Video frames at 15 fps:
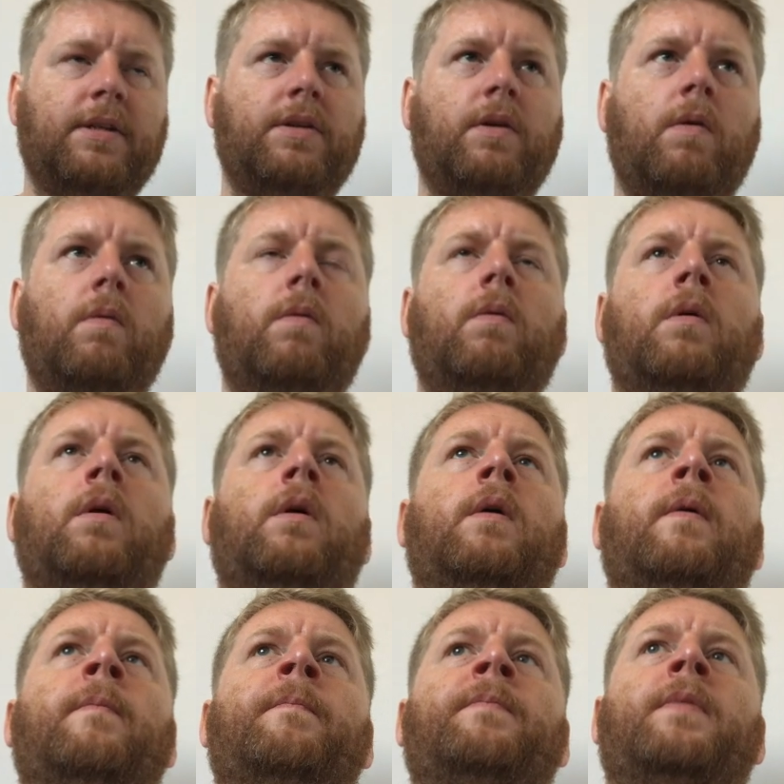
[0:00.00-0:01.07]
So
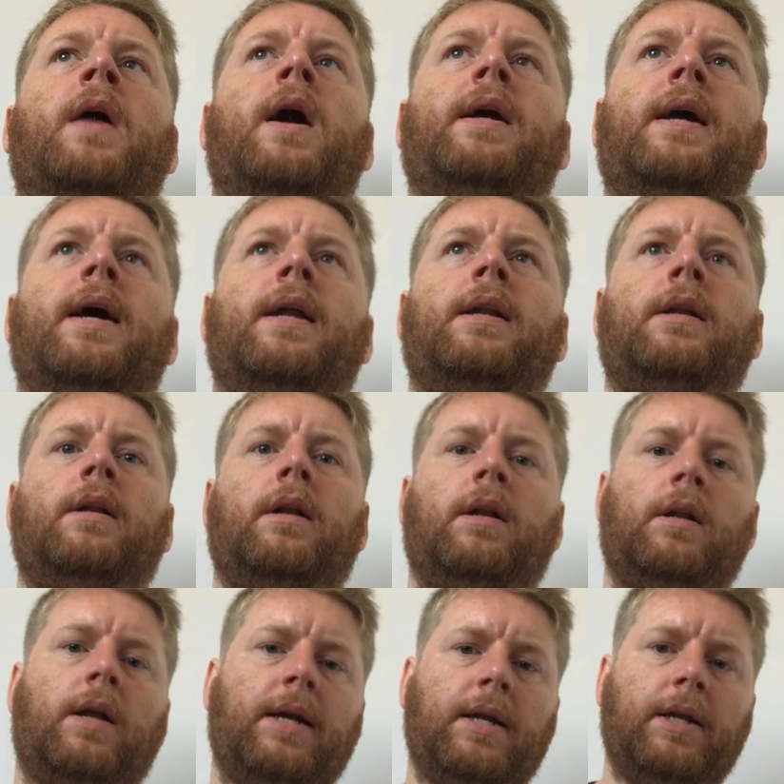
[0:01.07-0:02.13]
again,
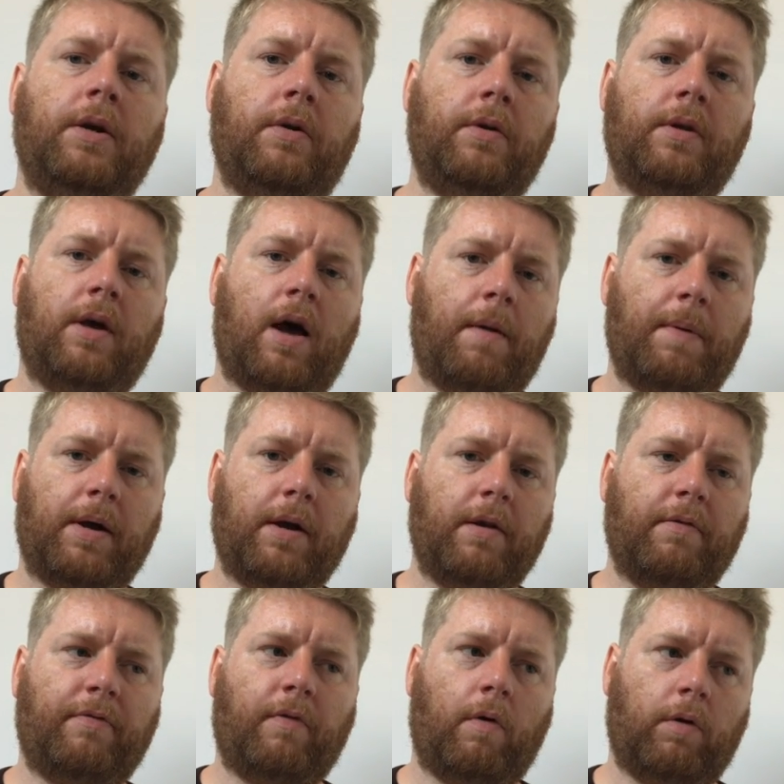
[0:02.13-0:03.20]
likelihood, am I gonna
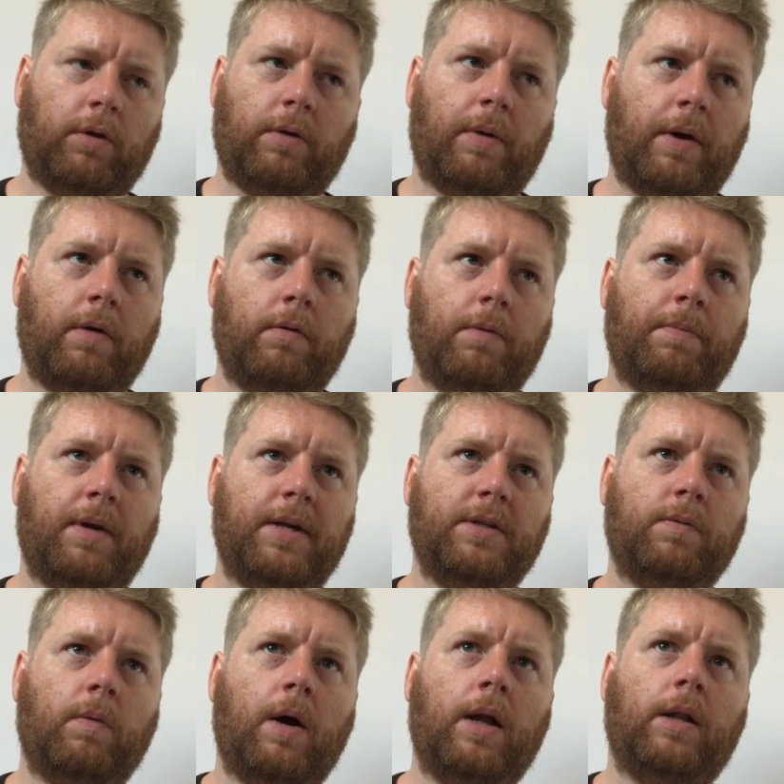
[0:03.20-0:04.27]
fall? Do I know the
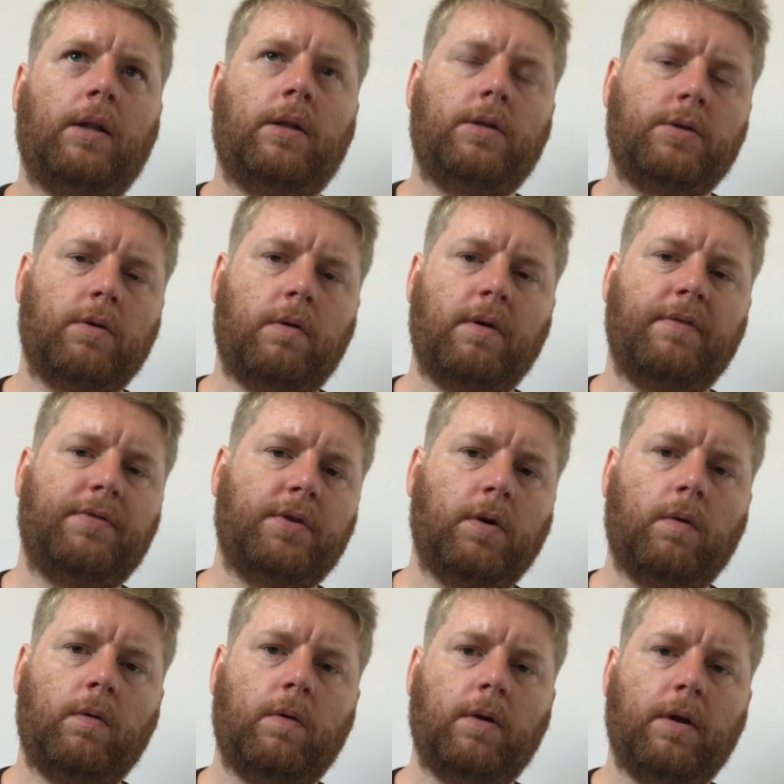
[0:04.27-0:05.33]
place well? So if
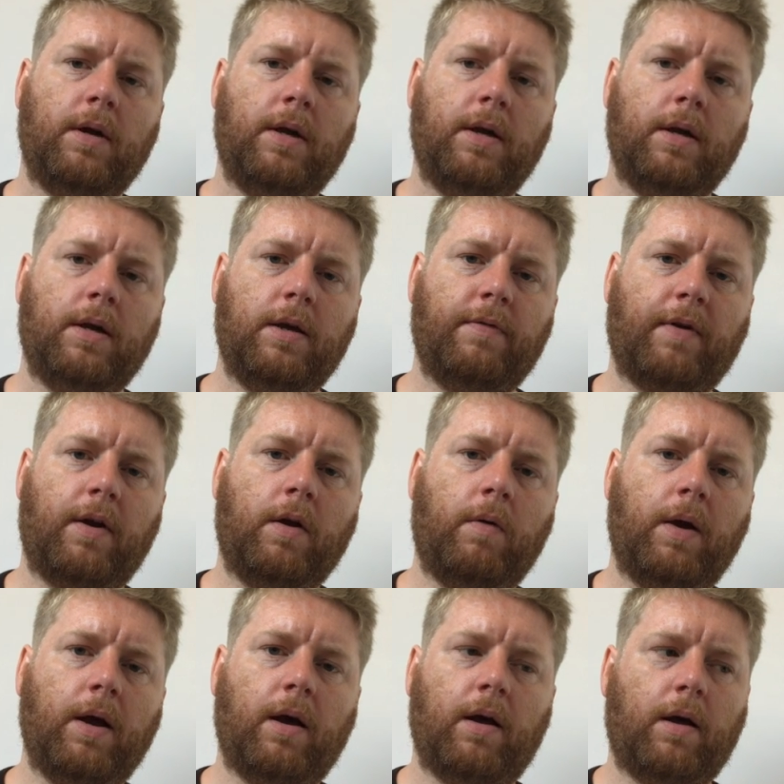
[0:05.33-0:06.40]
so, if I know
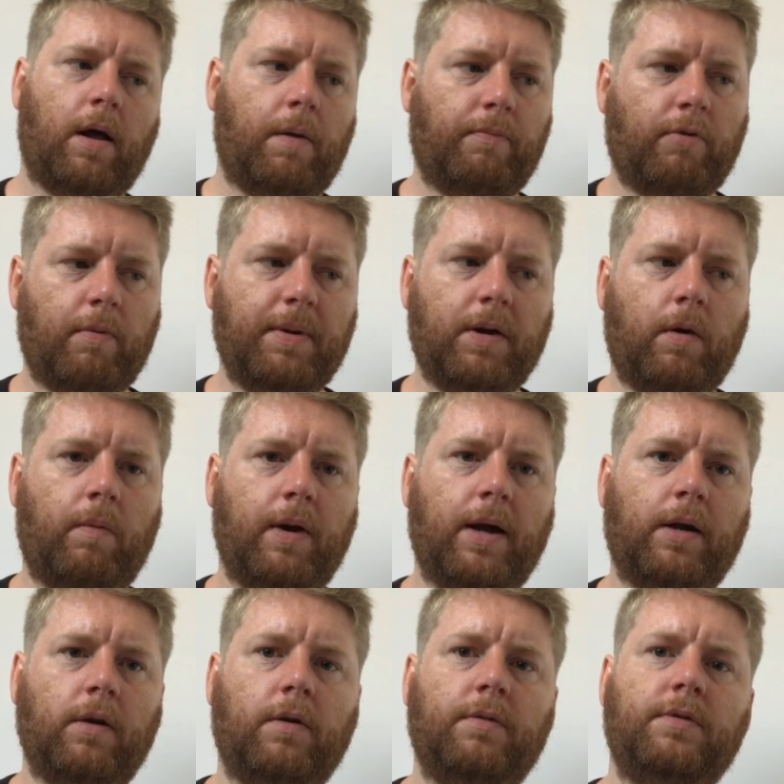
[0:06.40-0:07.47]
it, I'll probably not wear
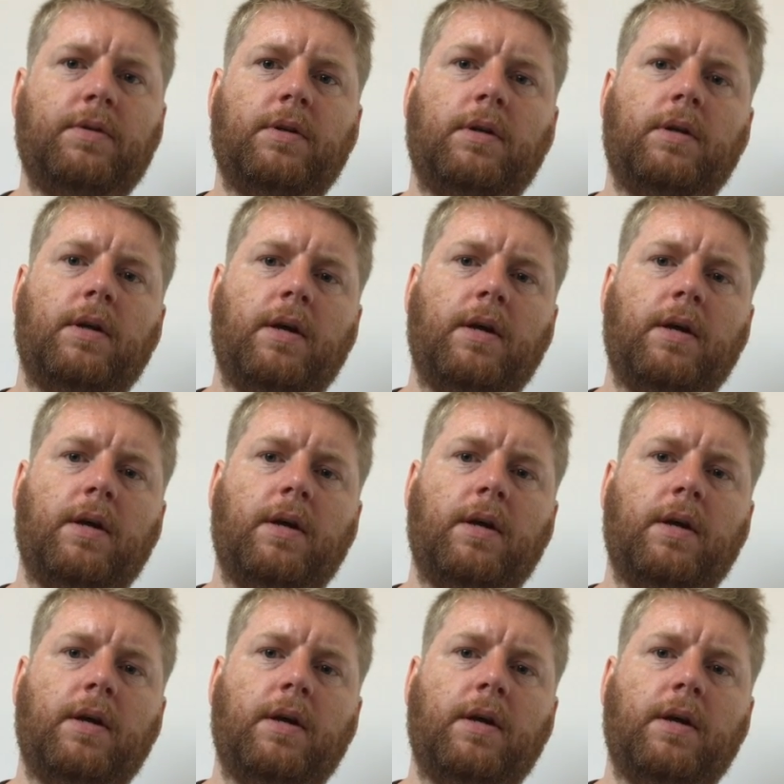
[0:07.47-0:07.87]
gloves.